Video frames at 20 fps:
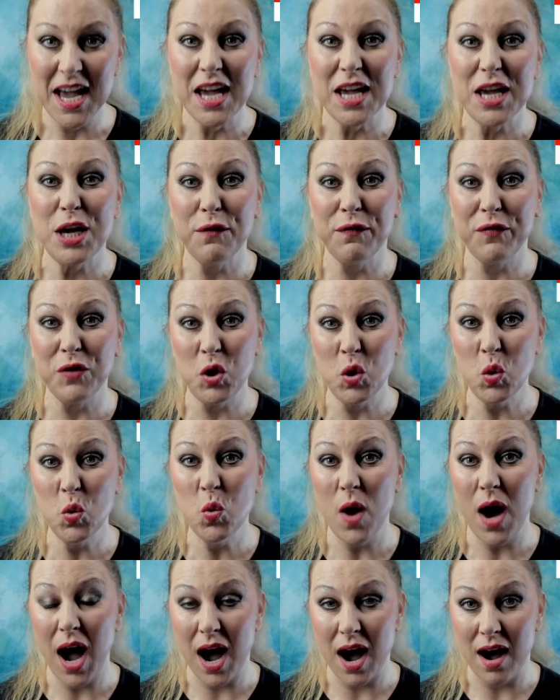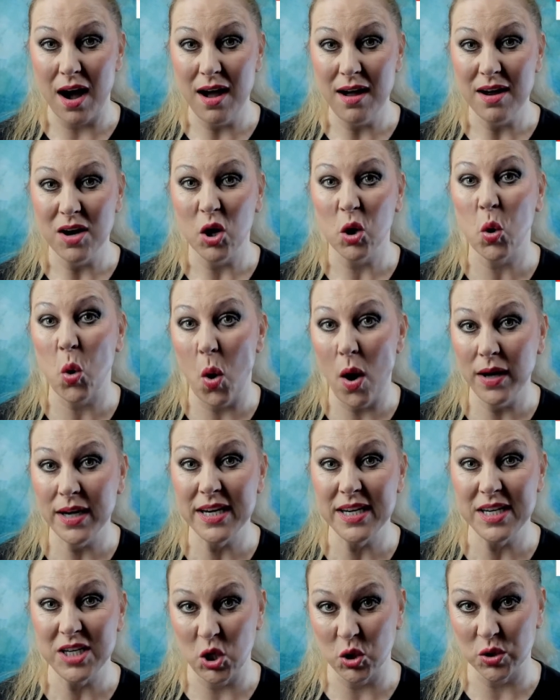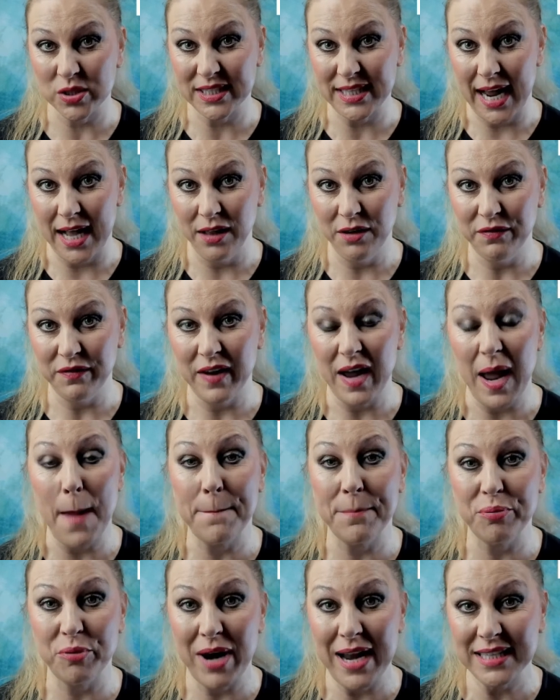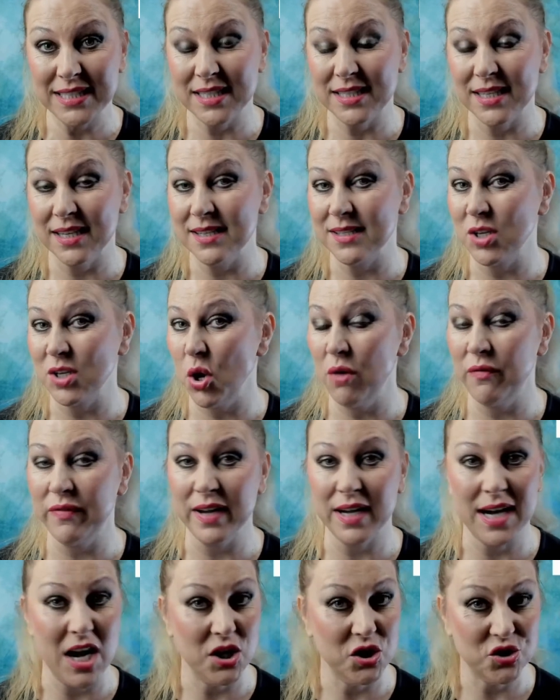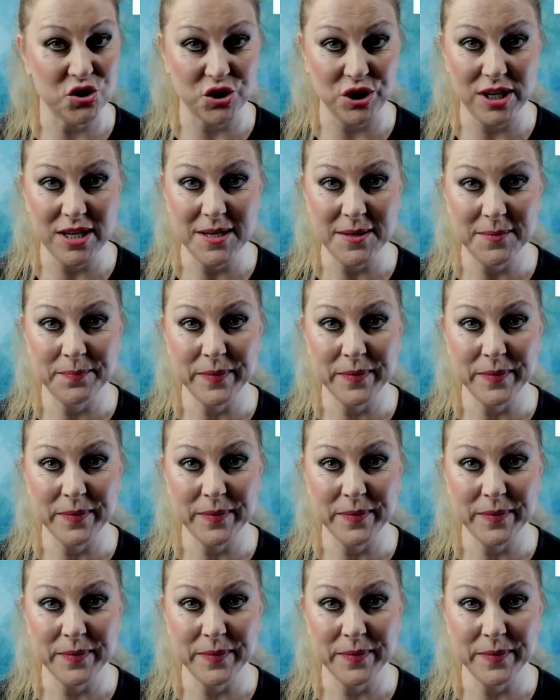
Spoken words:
if you are calling yourself a president of a country,